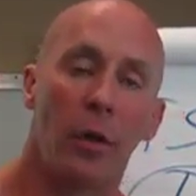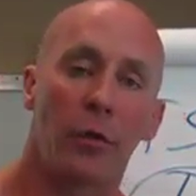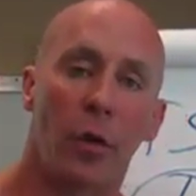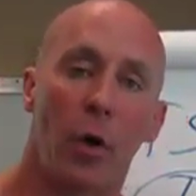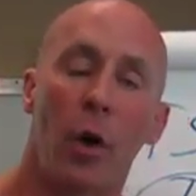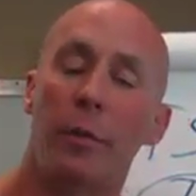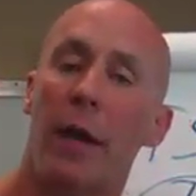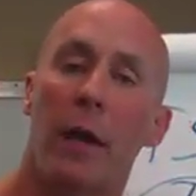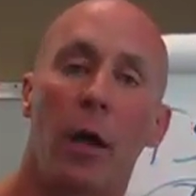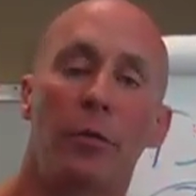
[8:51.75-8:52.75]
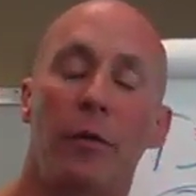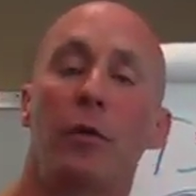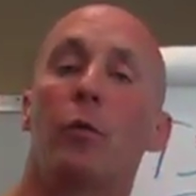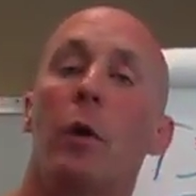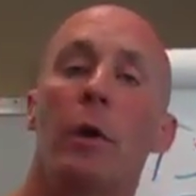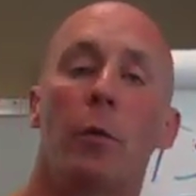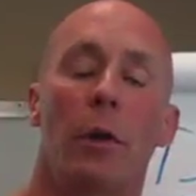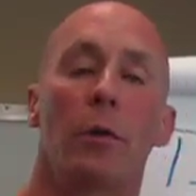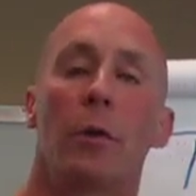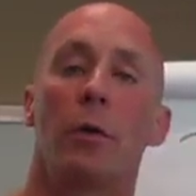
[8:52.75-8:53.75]
So I hope that helps. If you really want
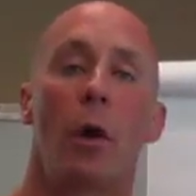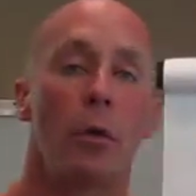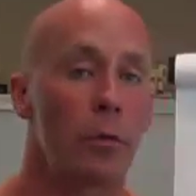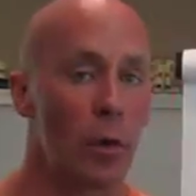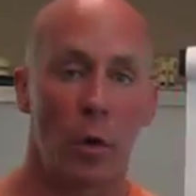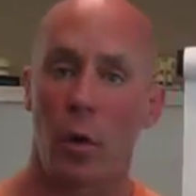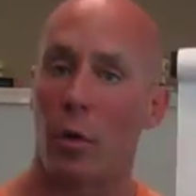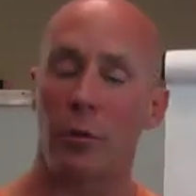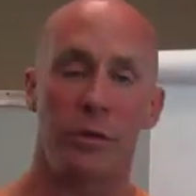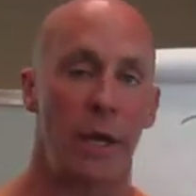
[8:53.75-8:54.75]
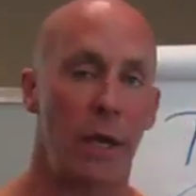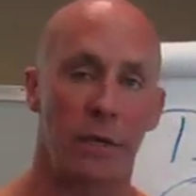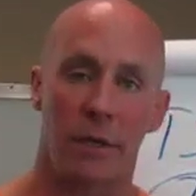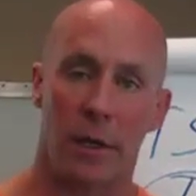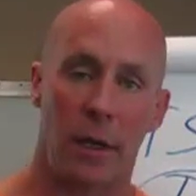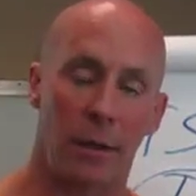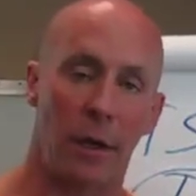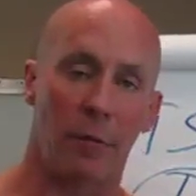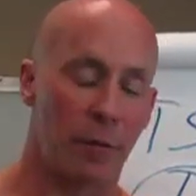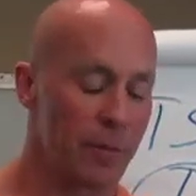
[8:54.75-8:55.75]
to learn the whole gist
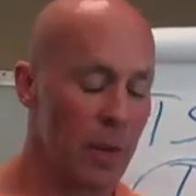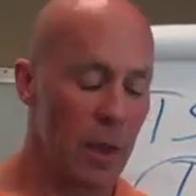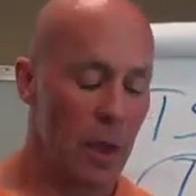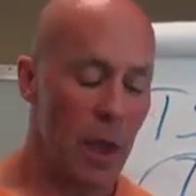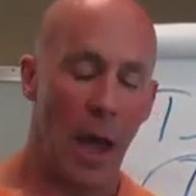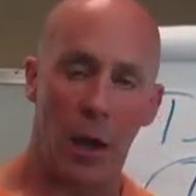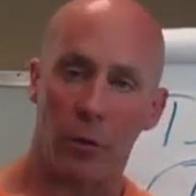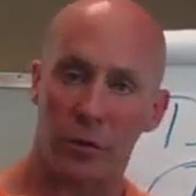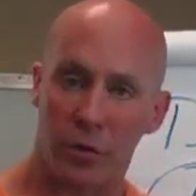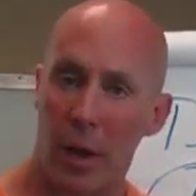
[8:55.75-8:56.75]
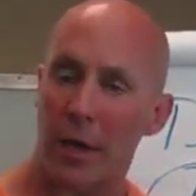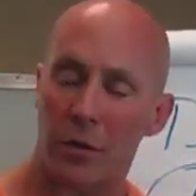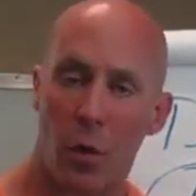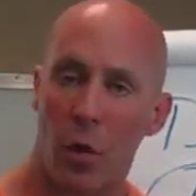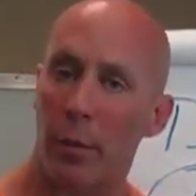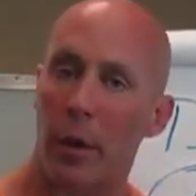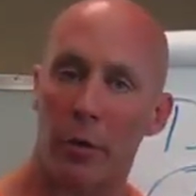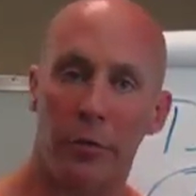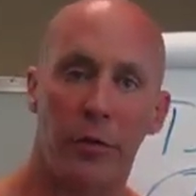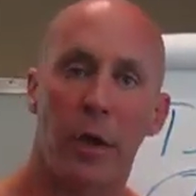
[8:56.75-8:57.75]
of how stress,
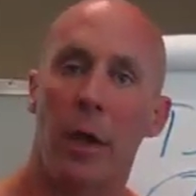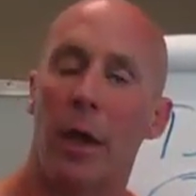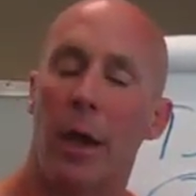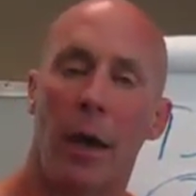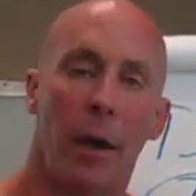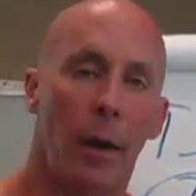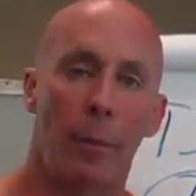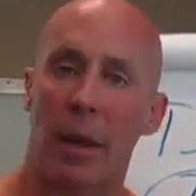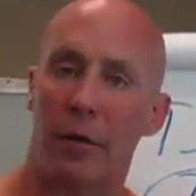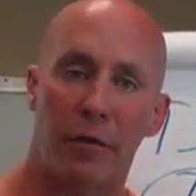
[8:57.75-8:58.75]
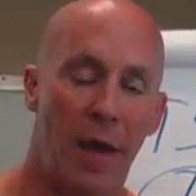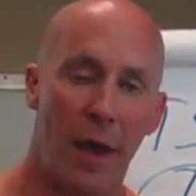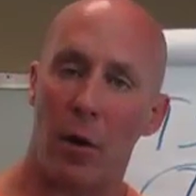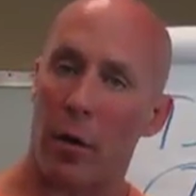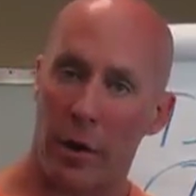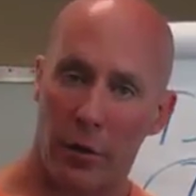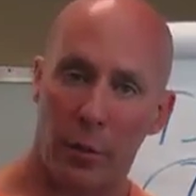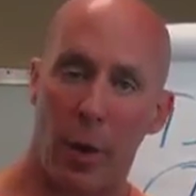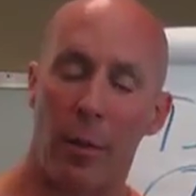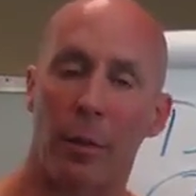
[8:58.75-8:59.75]
hormones, belly fat are
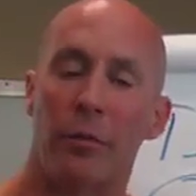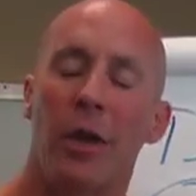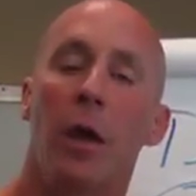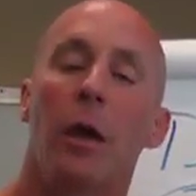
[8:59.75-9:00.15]
health problems,